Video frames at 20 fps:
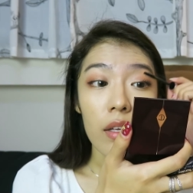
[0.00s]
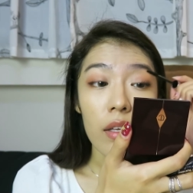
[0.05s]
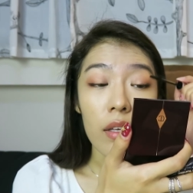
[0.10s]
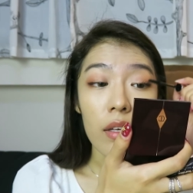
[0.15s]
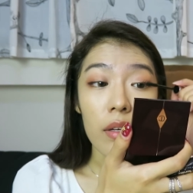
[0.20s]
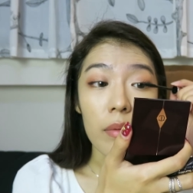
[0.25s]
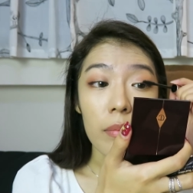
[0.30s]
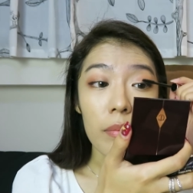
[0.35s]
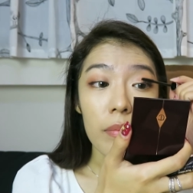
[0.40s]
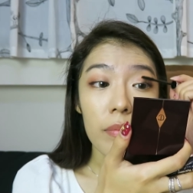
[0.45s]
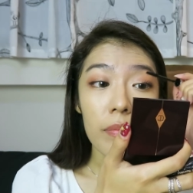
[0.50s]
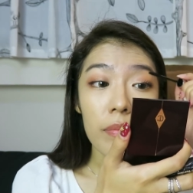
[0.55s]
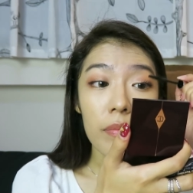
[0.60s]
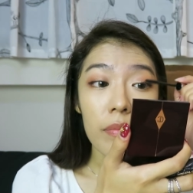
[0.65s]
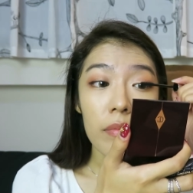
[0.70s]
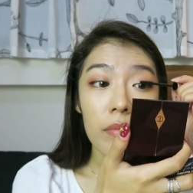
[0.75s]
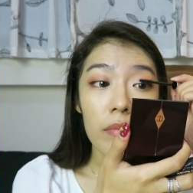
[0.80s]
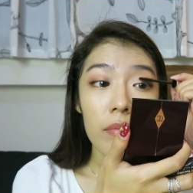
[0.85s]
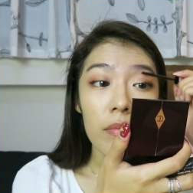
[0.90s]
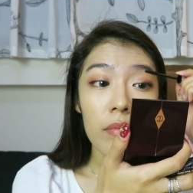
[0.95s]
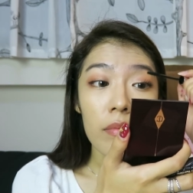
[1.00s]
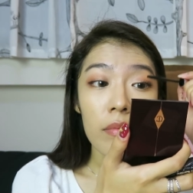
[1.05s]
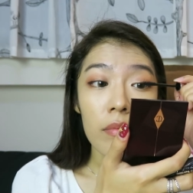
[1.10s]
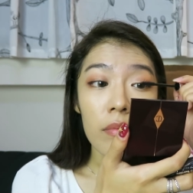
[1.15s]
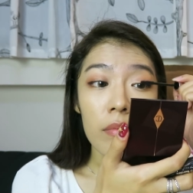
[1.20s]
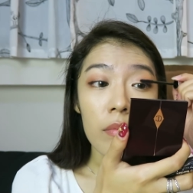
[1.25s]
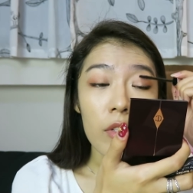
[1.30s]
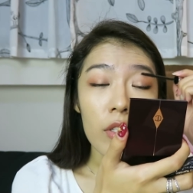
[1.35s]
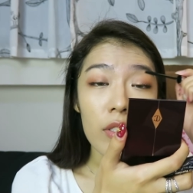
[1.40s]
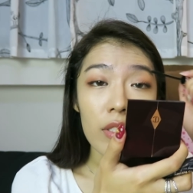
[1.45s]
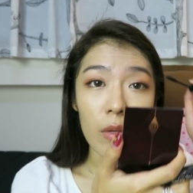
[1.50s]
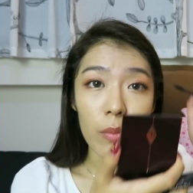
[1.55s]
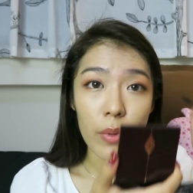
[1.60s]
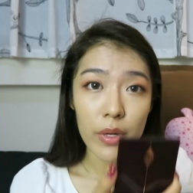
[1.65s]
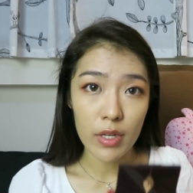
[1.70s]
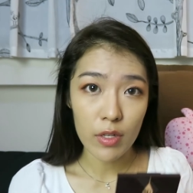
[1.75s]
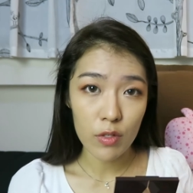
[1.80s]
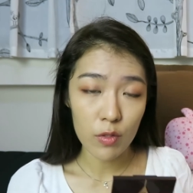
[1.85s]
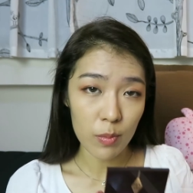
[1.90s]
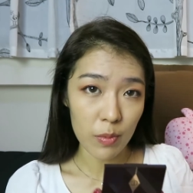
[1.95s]
Yep, because I
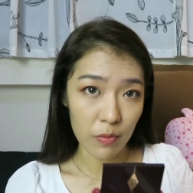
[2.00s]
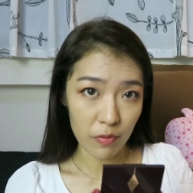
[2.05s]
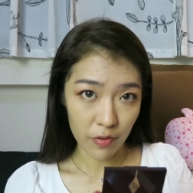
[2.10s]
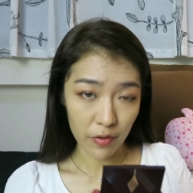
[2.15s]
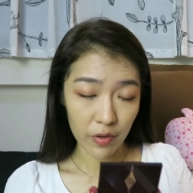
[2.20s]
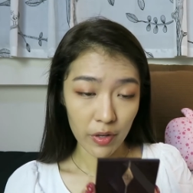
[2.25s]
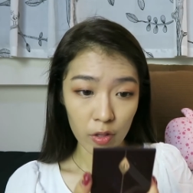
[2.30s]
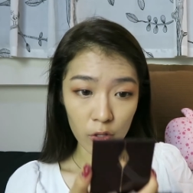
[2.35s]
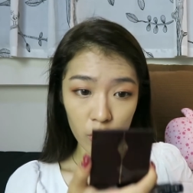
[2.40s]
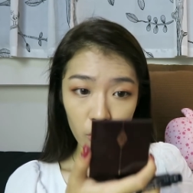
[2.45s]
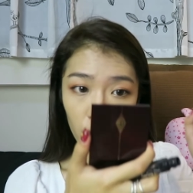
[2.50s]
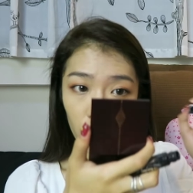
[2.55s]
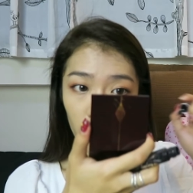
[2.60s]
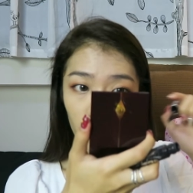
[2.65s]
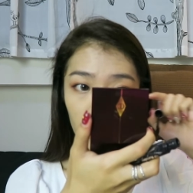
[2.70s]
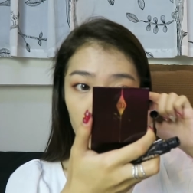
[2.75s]
want them to be very long,